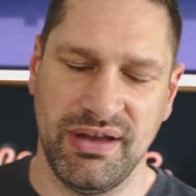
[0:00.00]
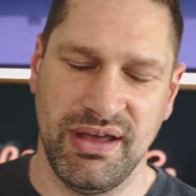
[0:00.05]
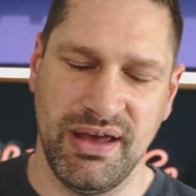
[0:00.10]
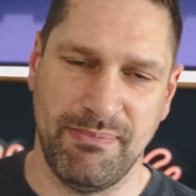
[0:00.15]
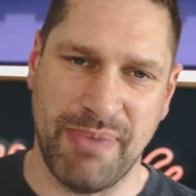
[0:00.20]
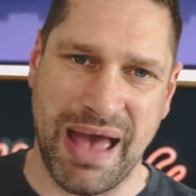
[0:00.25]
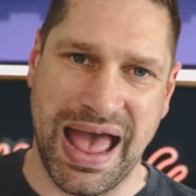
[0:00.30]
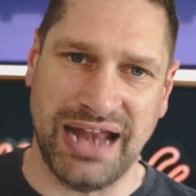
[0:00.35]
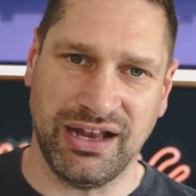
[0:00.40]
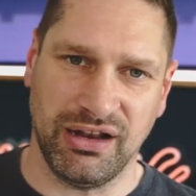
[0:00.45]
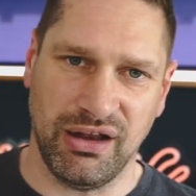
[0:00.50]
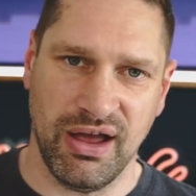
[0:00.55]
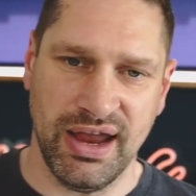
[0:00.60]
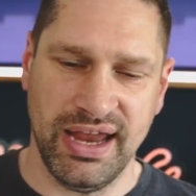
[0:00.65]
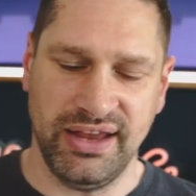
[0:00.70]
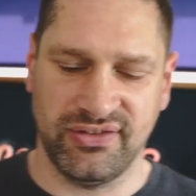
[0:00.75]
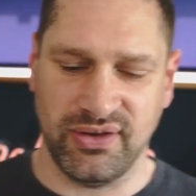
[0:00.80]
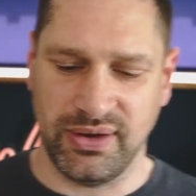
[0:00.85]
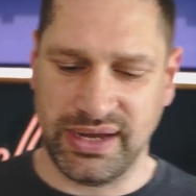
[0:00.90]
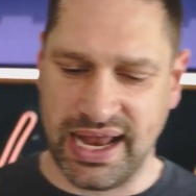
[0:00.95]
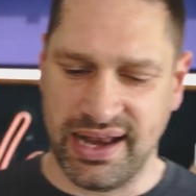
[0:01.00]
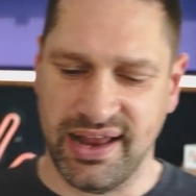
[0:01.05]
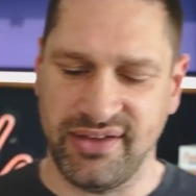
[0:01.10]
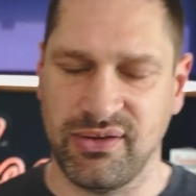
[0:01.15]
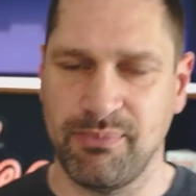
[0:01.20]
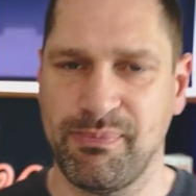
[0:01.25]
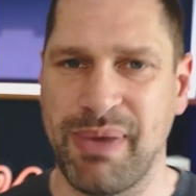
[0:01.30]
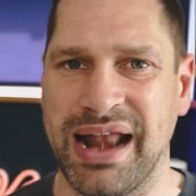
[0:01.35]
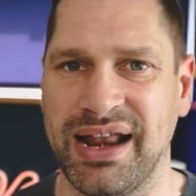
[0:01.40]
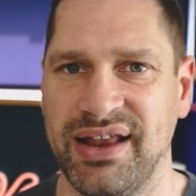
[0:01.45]
a bad light. So again, there's
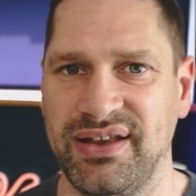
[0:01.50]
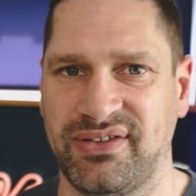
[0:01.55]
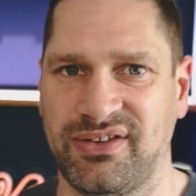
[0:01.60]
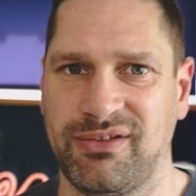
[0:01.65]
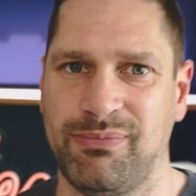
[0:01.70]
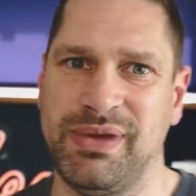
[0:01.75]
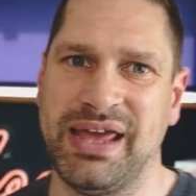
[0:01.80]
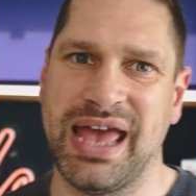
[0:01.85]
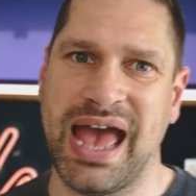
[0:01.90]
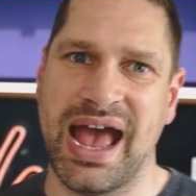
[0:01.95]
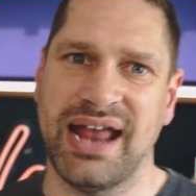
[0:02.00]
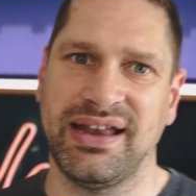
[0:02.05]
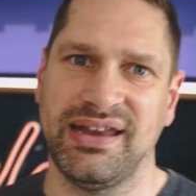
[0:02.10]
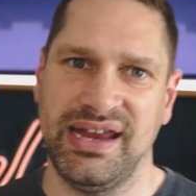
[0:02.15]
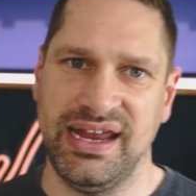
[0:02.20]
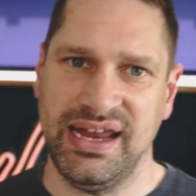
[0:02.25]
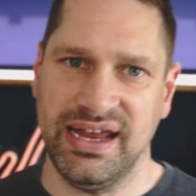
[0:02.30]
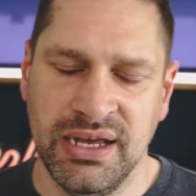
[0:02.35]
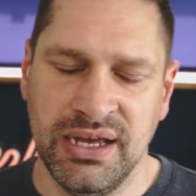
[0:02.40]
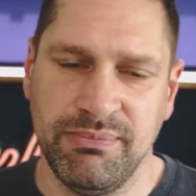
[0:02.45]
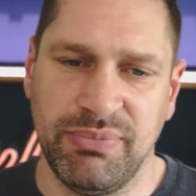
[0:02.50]
a balance to be had here.